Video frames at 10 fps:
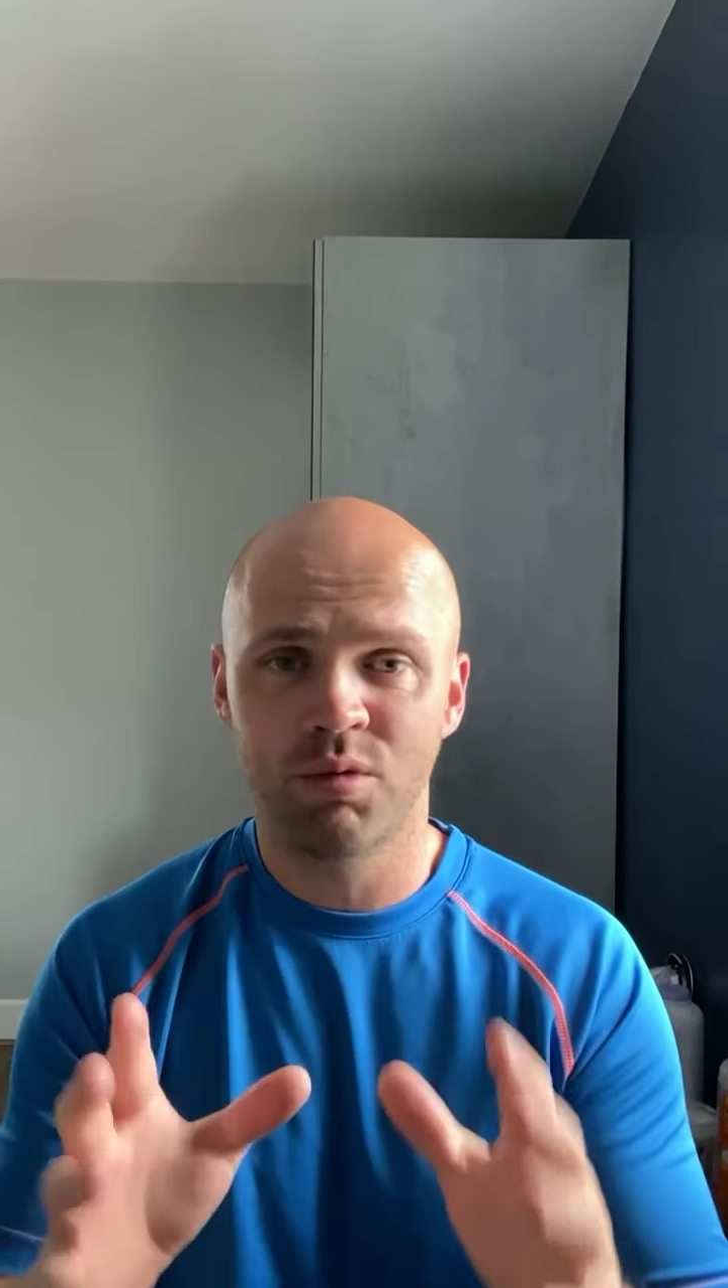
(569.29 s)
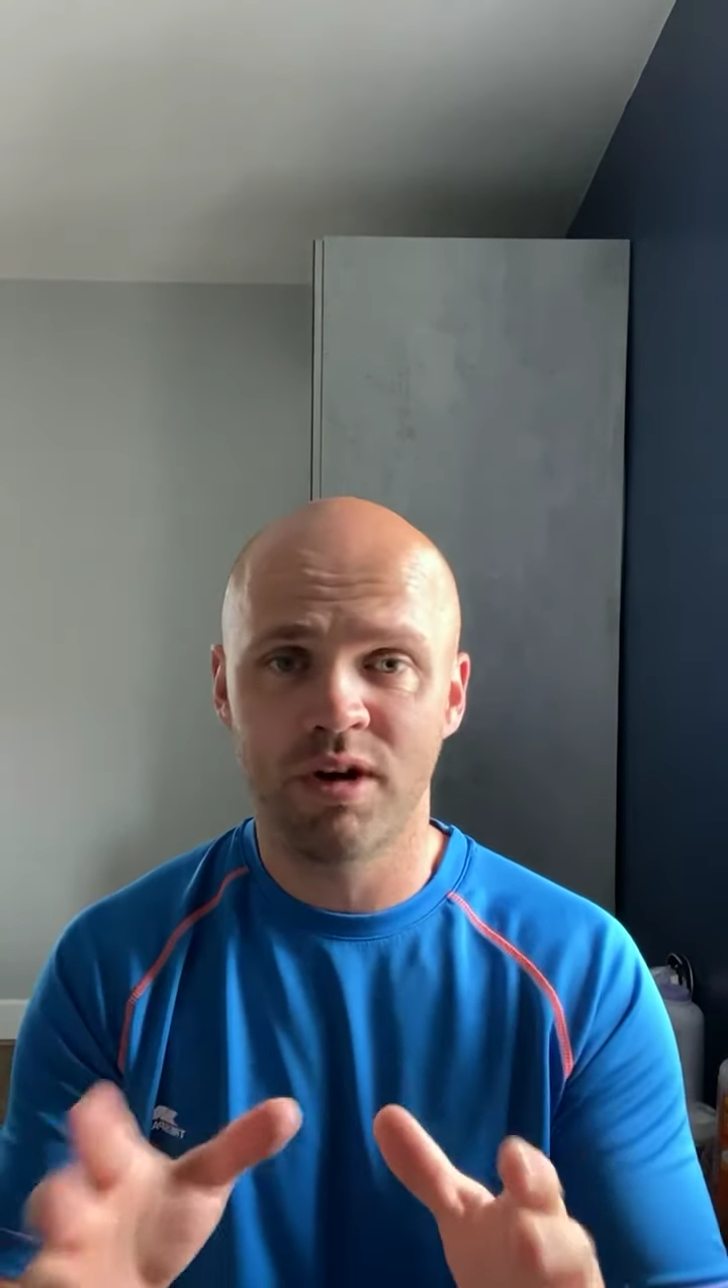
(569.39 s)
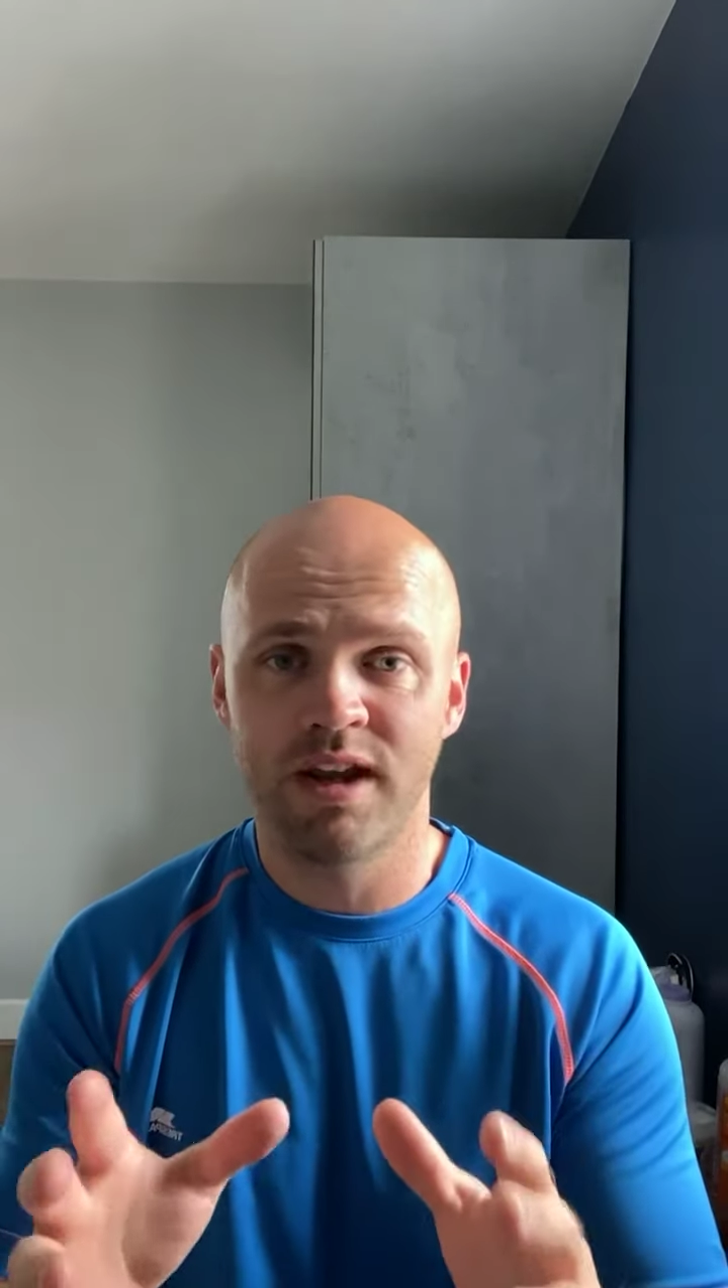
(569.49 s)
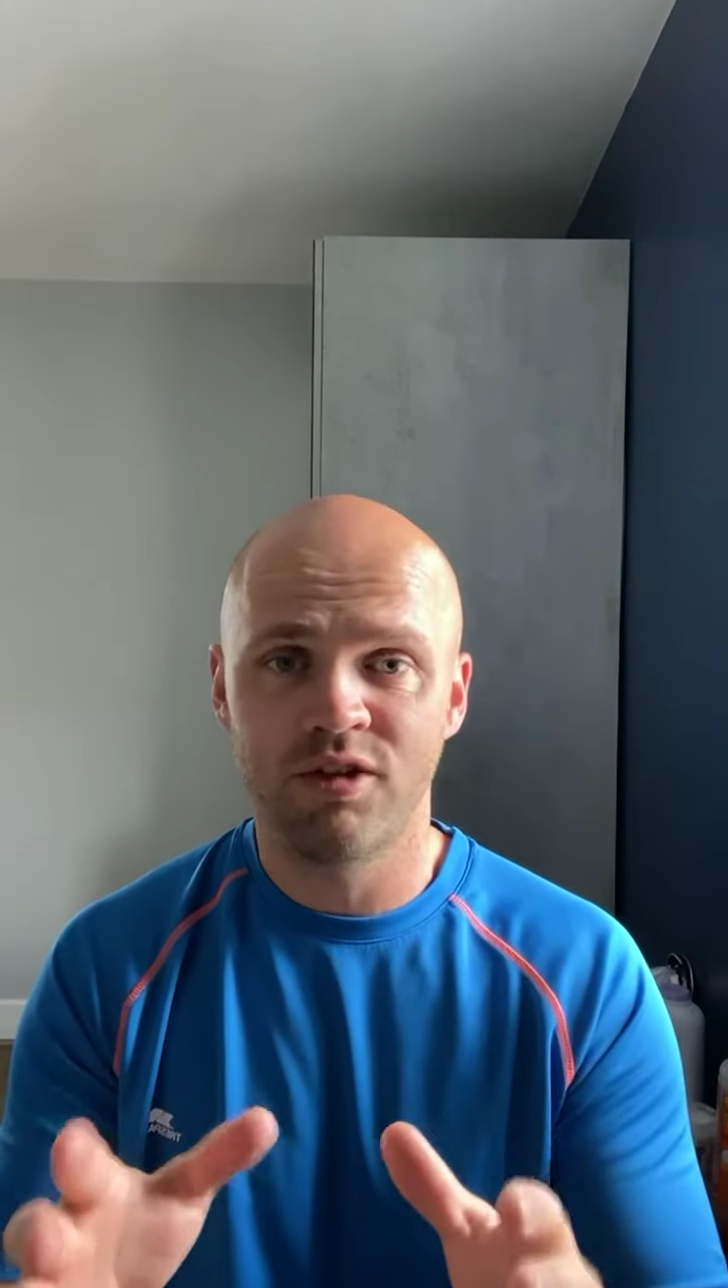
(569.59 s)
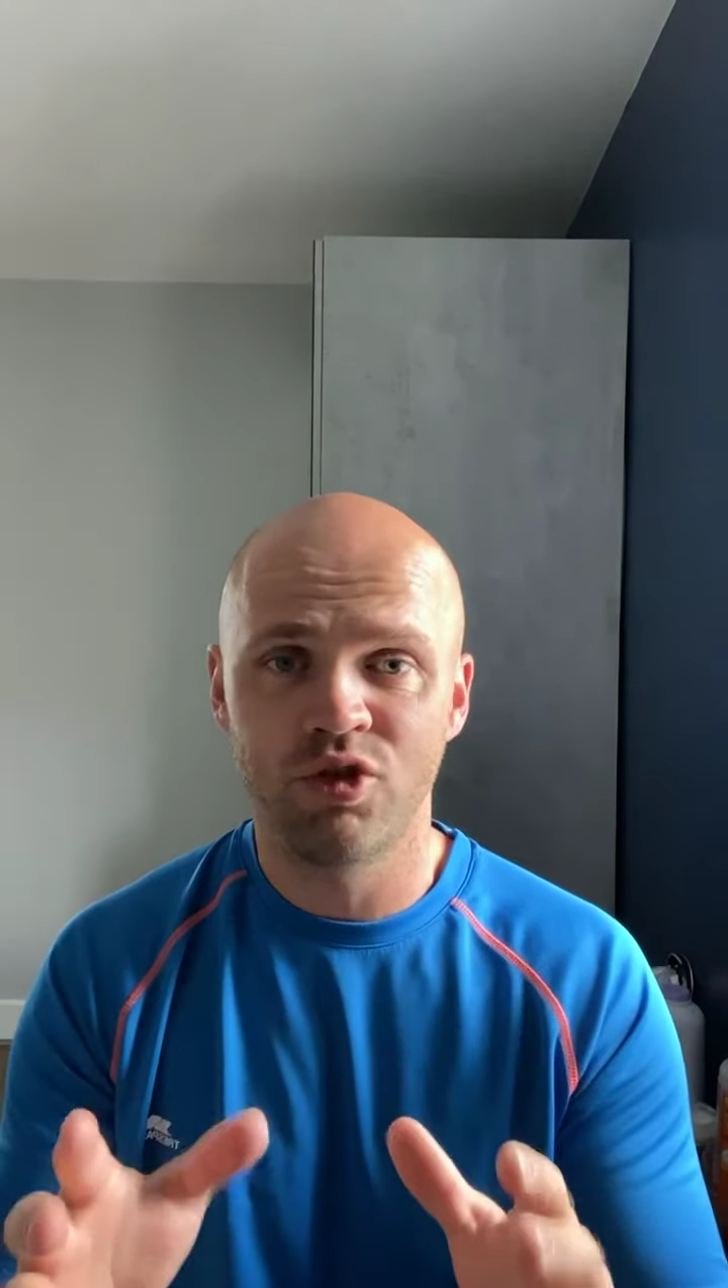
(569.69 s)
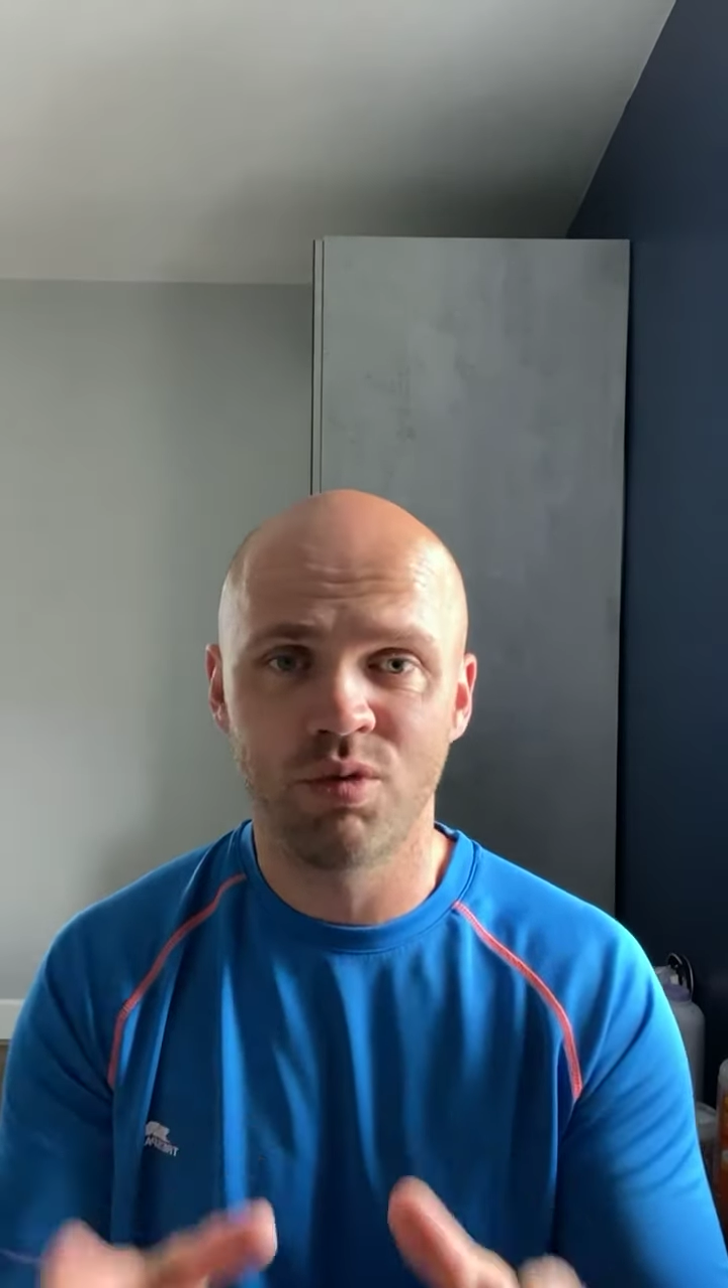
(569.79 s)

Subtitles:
what it is you